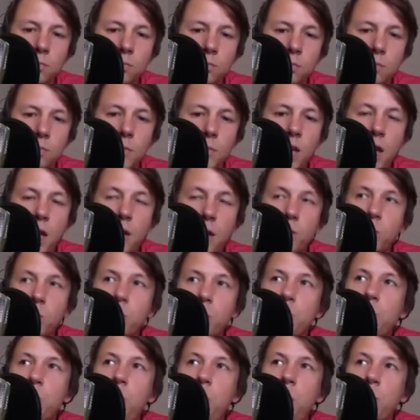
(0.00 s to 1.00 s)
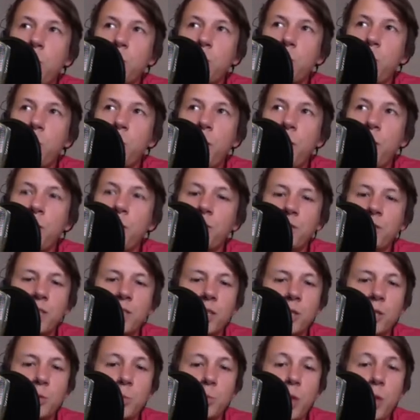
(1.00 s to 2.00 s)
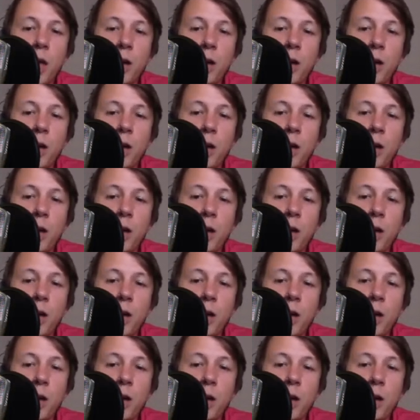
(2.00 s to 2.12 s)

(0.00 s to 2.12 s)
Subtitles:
Yeah, he was pumped about seeing his black